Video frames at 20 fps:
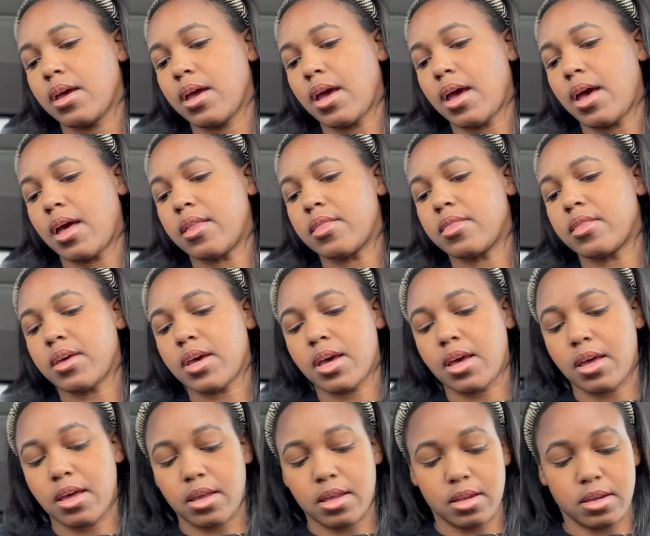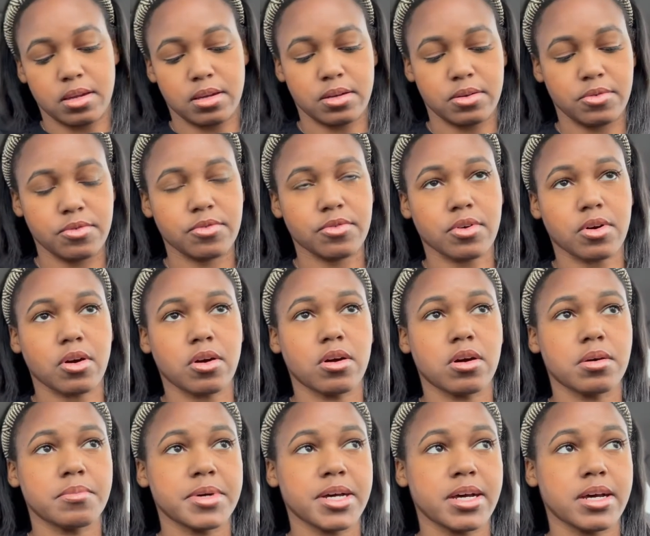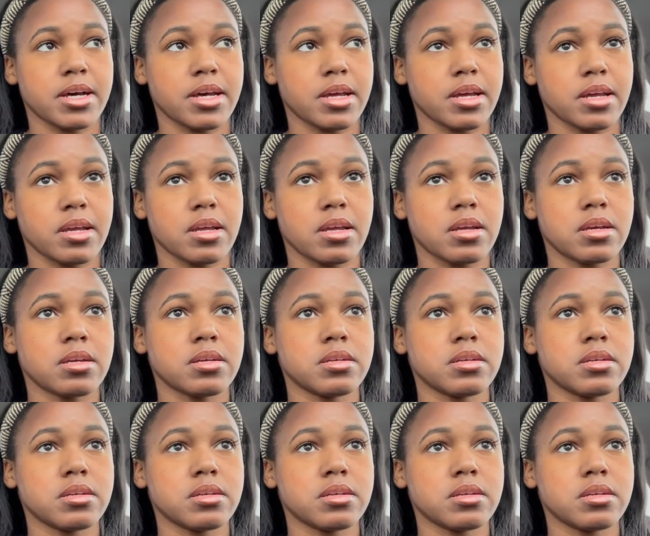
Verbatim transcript: And then for all my